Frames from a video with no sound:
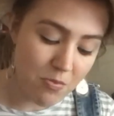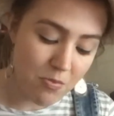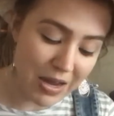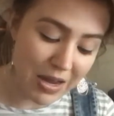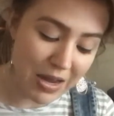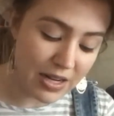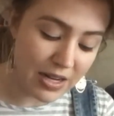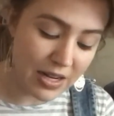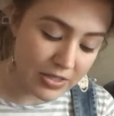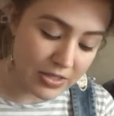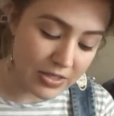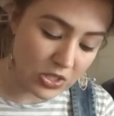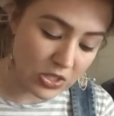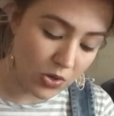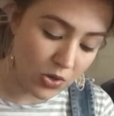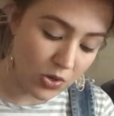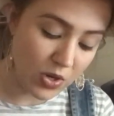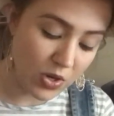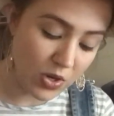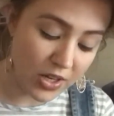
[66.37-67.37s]
Many years
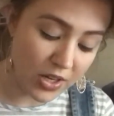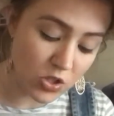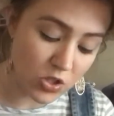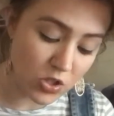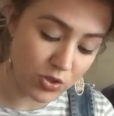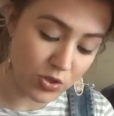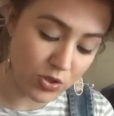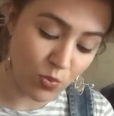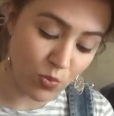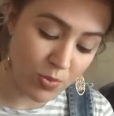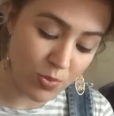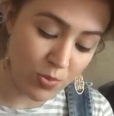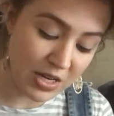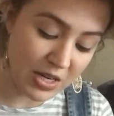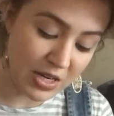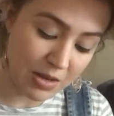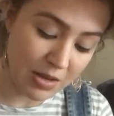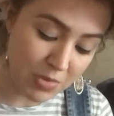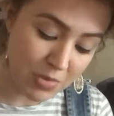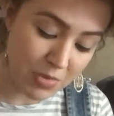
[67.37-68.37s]
ago, God chose a
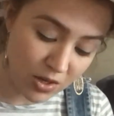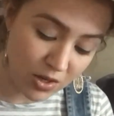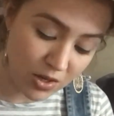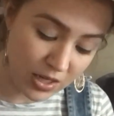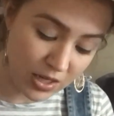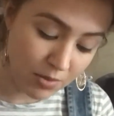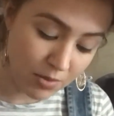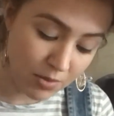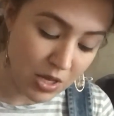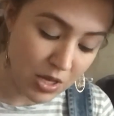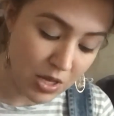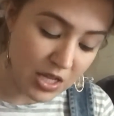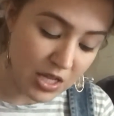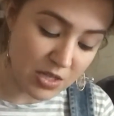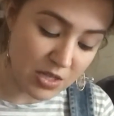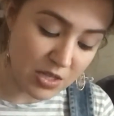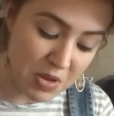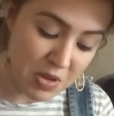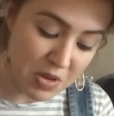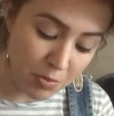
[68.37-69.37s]
woman named Miriam
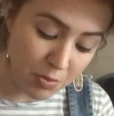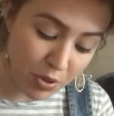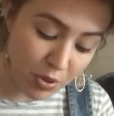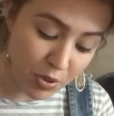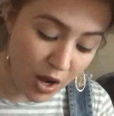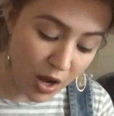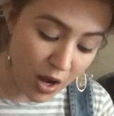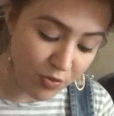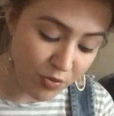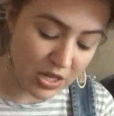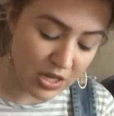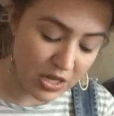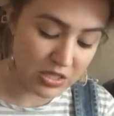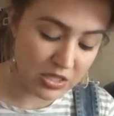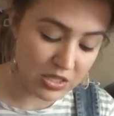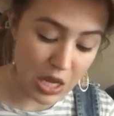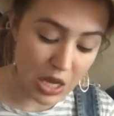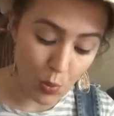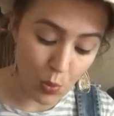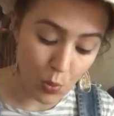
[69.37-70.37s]
to be a
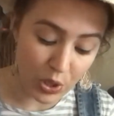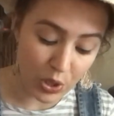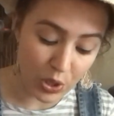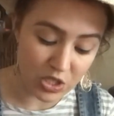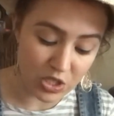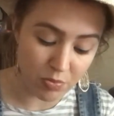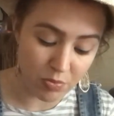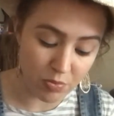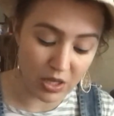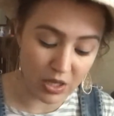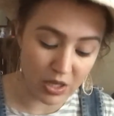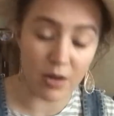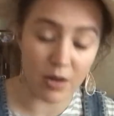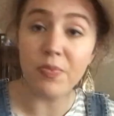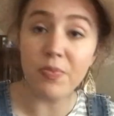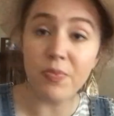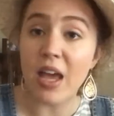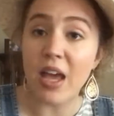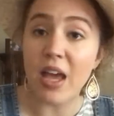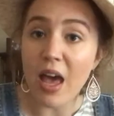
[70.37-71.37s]
prophetess and worship leader,
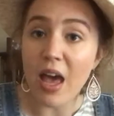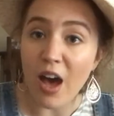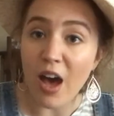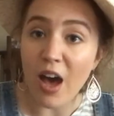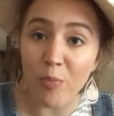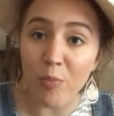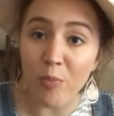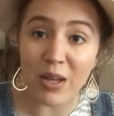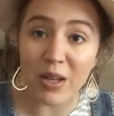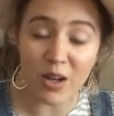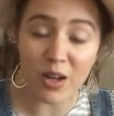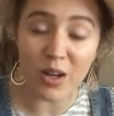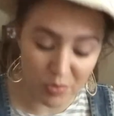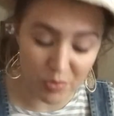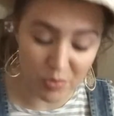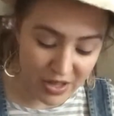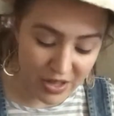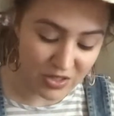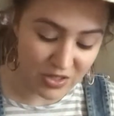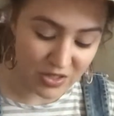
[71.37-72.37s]
helping her
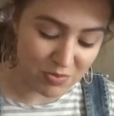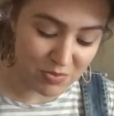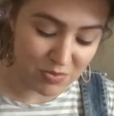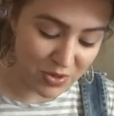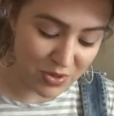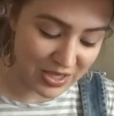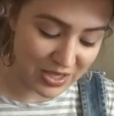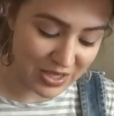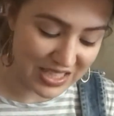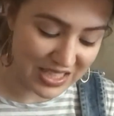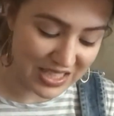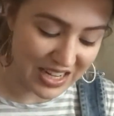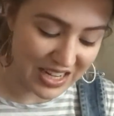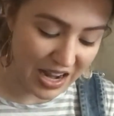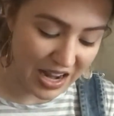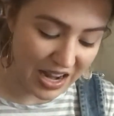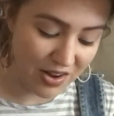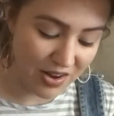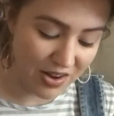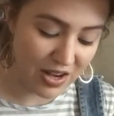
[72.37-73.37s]
brothers Moses
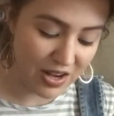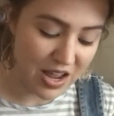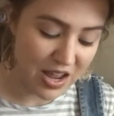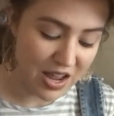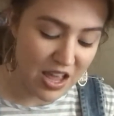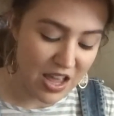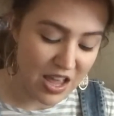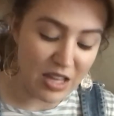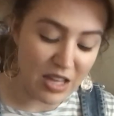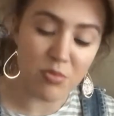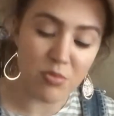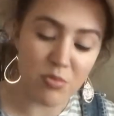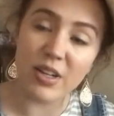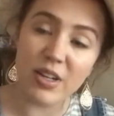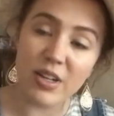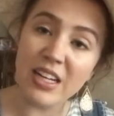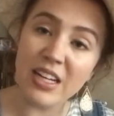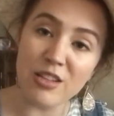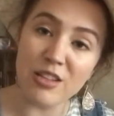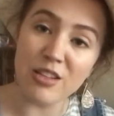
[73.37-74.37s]
and Aaron in
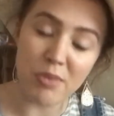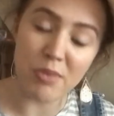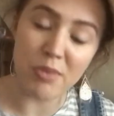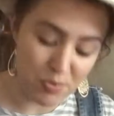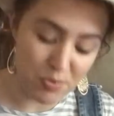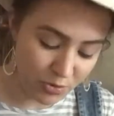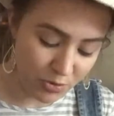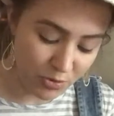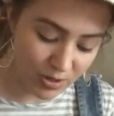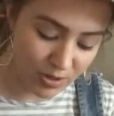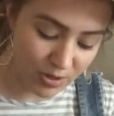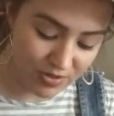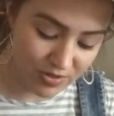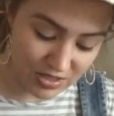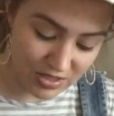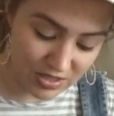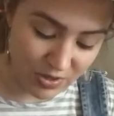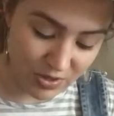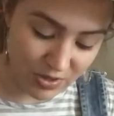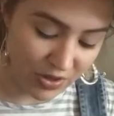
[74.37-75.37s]
bringing the people of
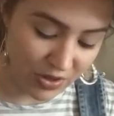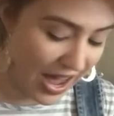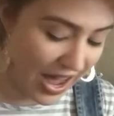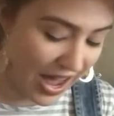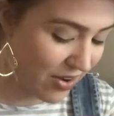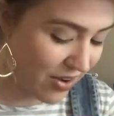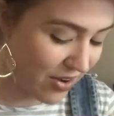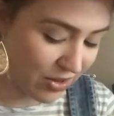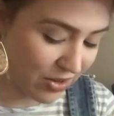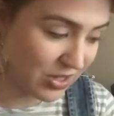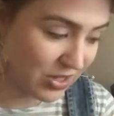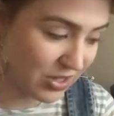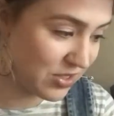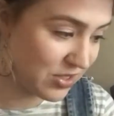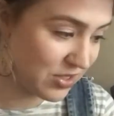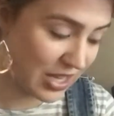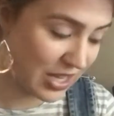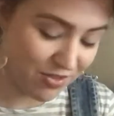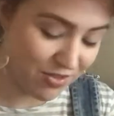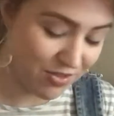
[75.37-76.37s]
Israel out of their
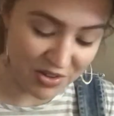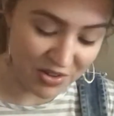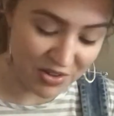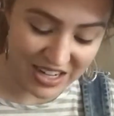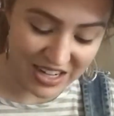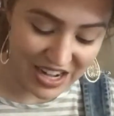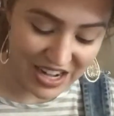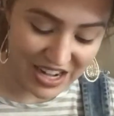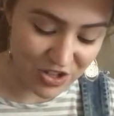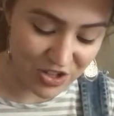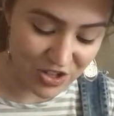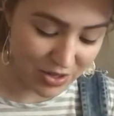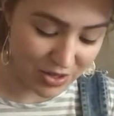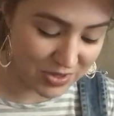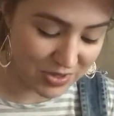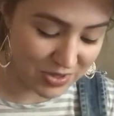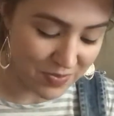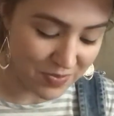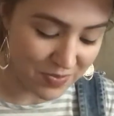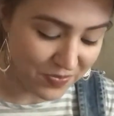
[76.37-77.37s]
slavery in
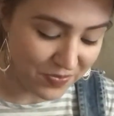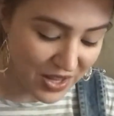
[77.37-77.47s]
Egypt.